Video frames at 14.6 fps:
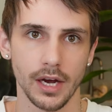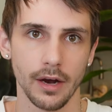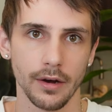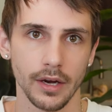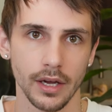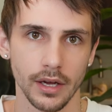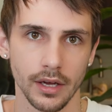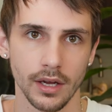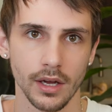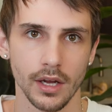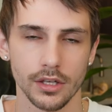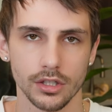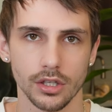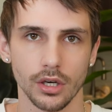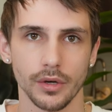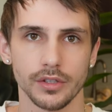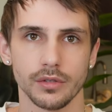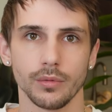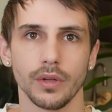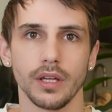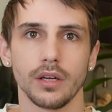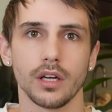area, so it's a
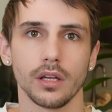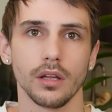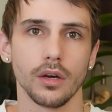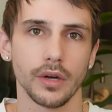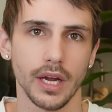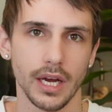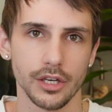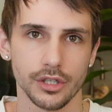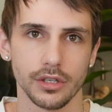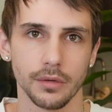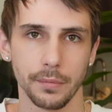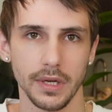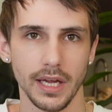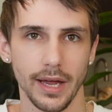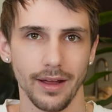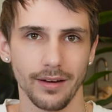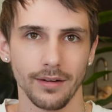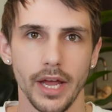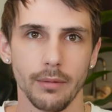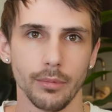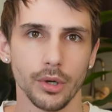really good location to be at and